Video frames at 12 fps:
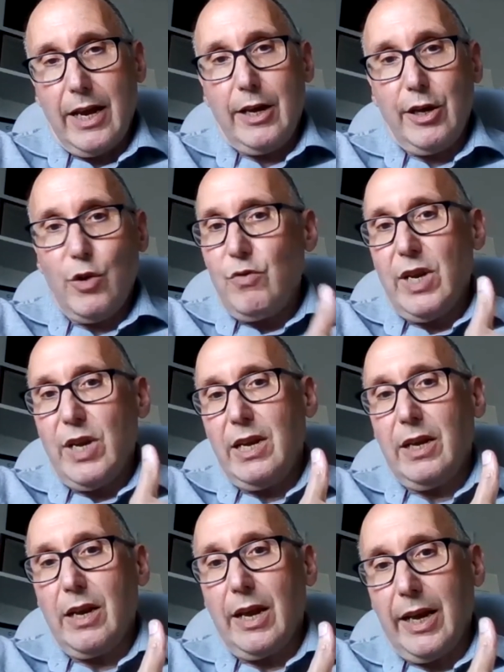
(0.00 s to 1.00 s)

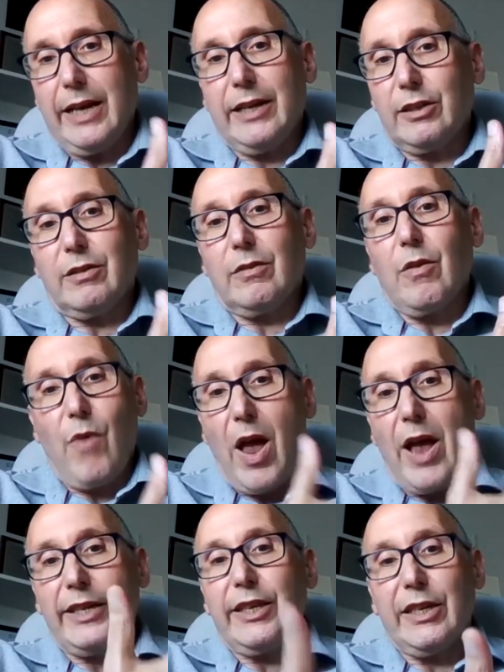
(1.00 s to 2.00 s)

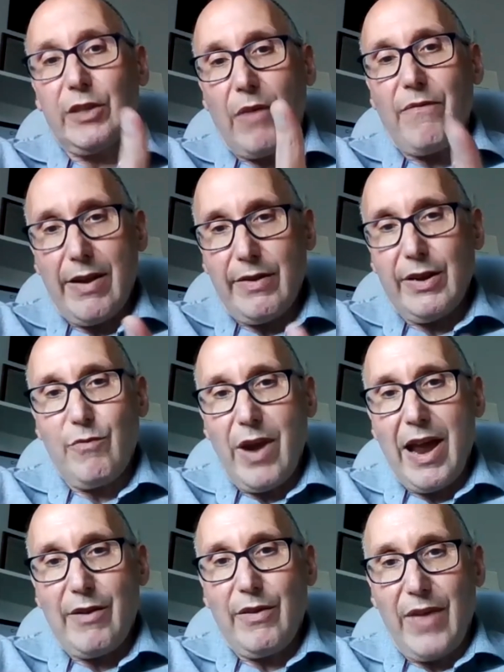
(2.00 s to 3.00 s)
it is a very
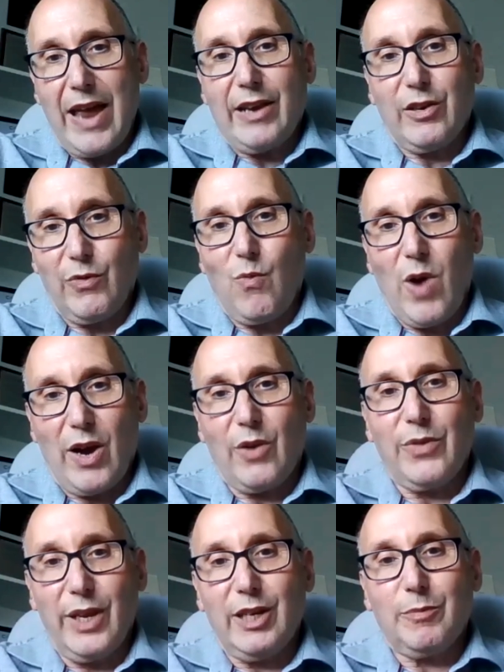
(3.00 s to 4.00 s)
rare event for one of
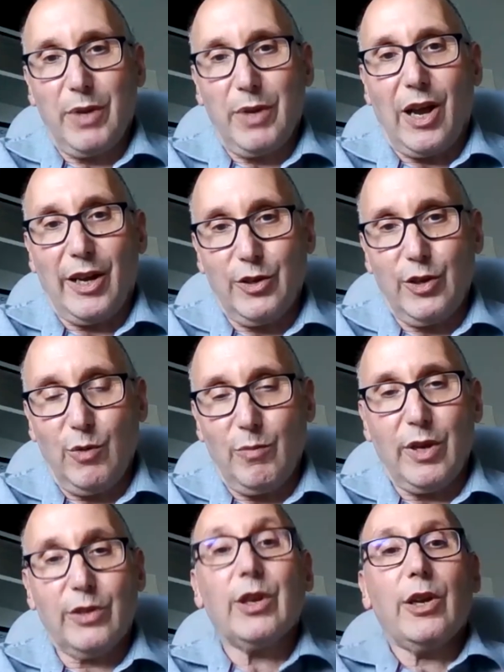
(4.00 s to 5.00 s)
these benign
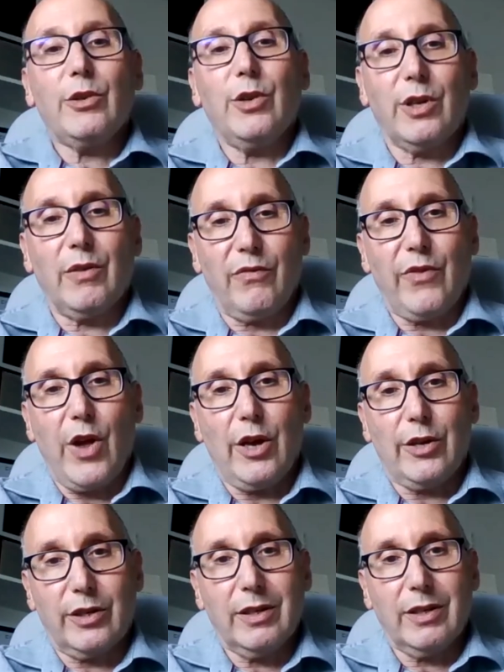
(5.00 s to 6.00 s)
tumors to
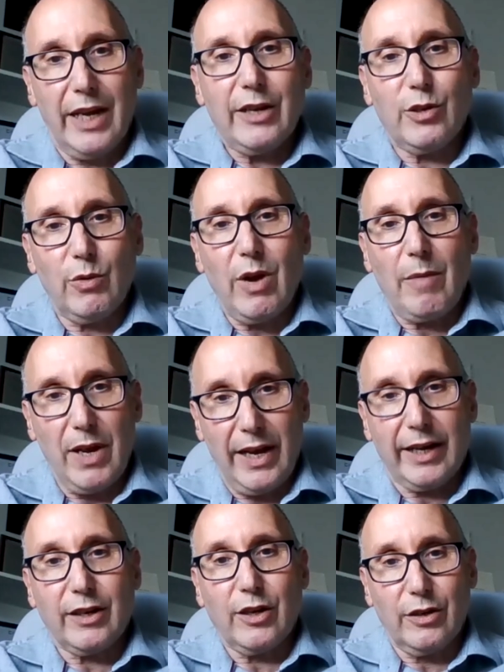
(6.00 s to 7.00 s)
convert into a
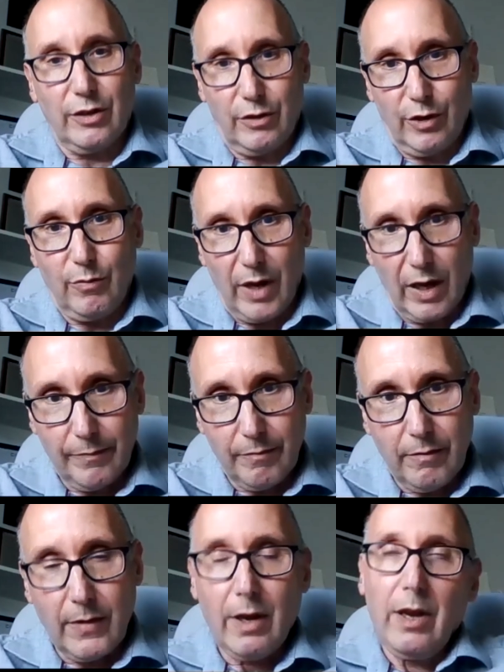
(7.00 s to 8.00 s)
malignant tumor.
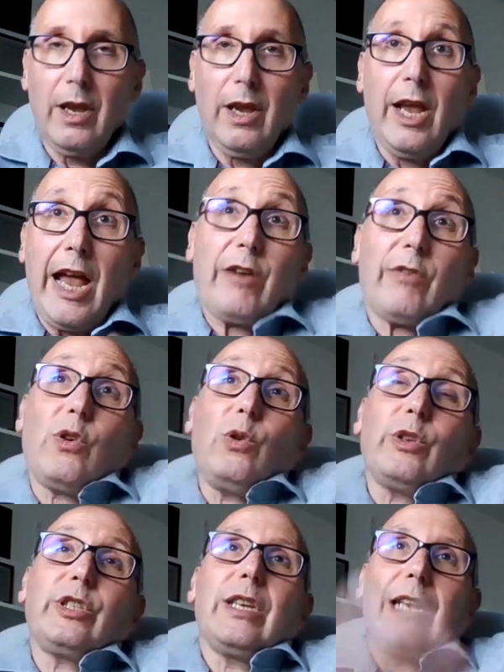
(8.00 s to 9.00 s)
And of
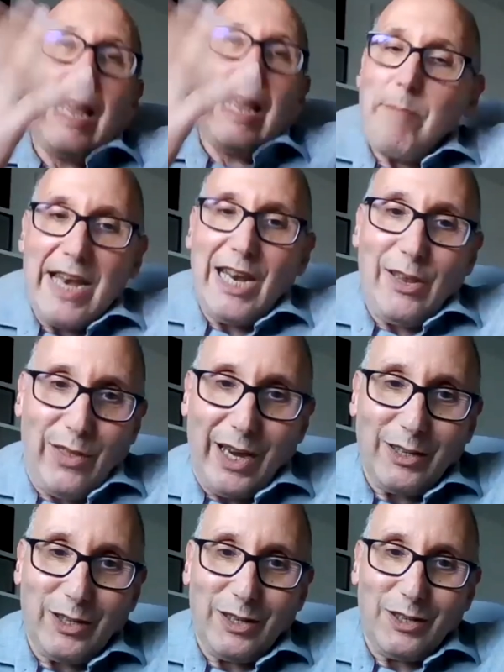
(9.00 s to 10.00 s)
course, like many
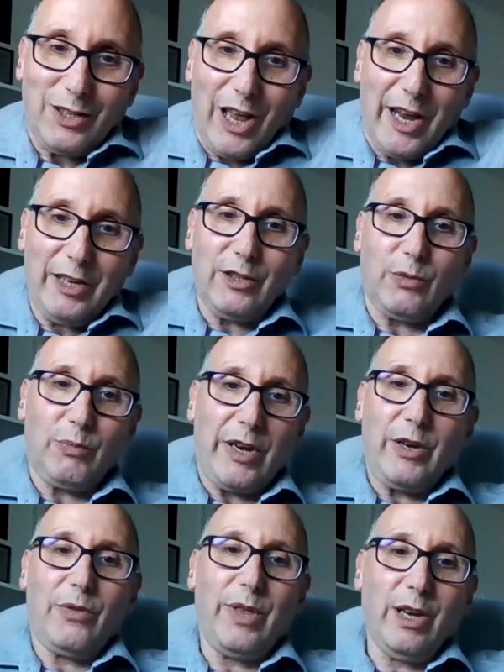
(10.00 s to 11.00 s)
things in science, when
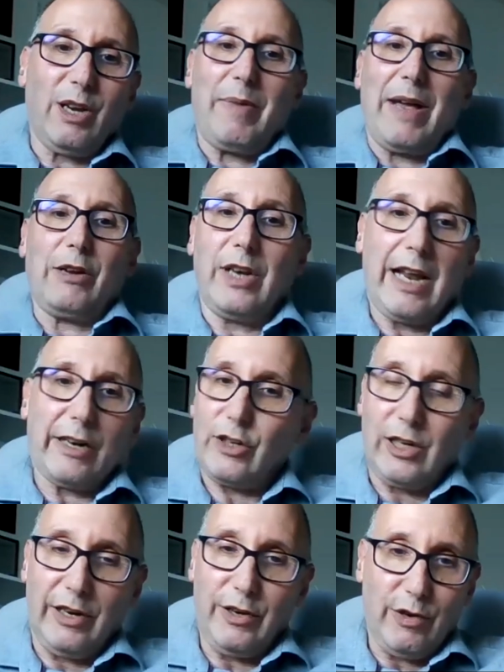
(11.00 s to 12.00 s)
you think about it,
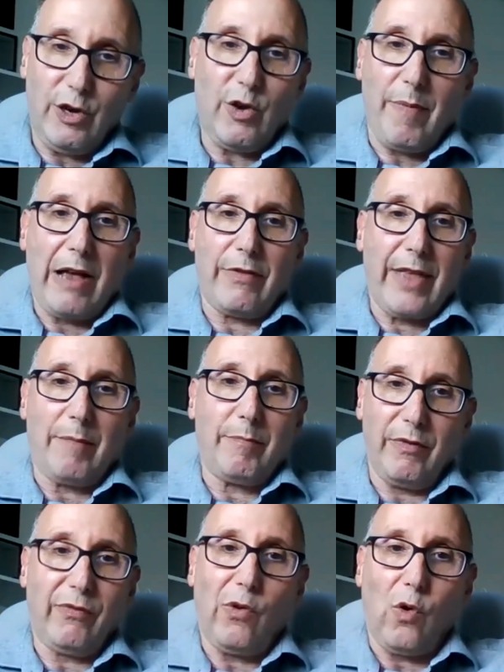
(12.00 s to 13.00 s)
actually you knew about that
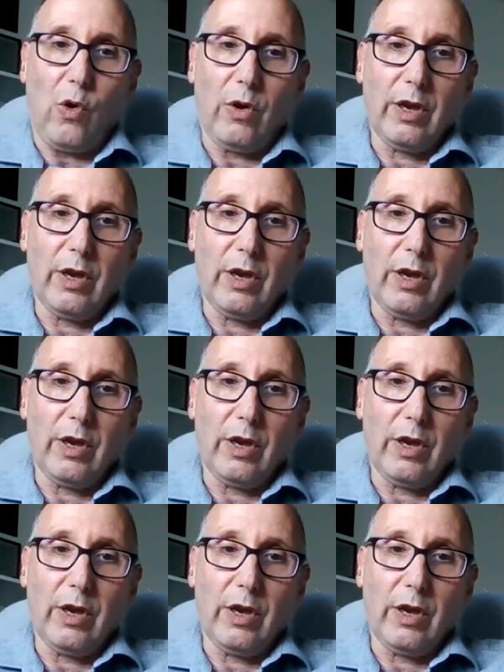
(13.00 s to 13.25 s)
before,